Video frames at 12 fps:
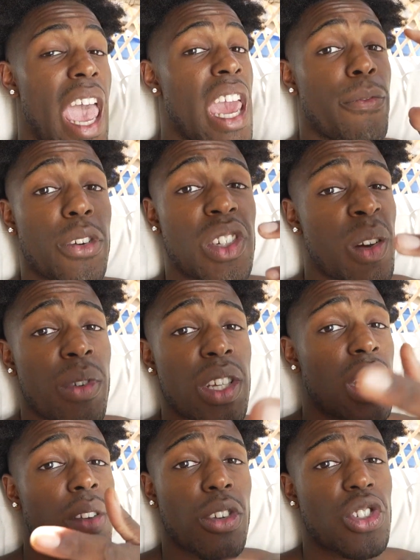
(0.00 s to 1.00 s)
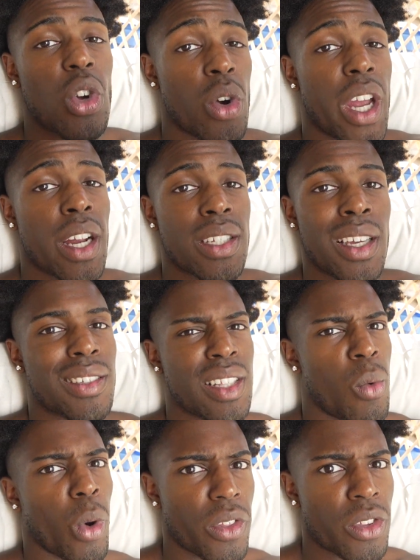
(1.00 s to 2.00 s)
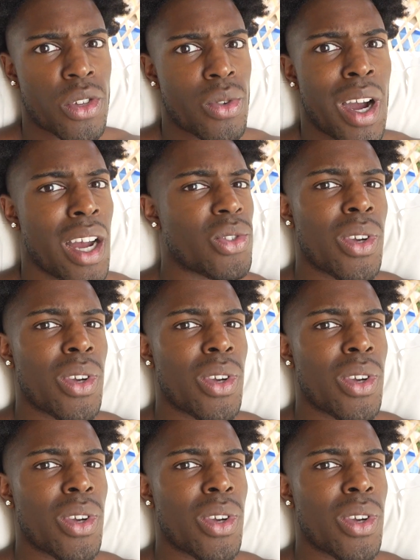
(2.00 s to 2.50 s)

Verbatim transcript: And for some reason, if there's no guarantee, it's not worth it to you guys.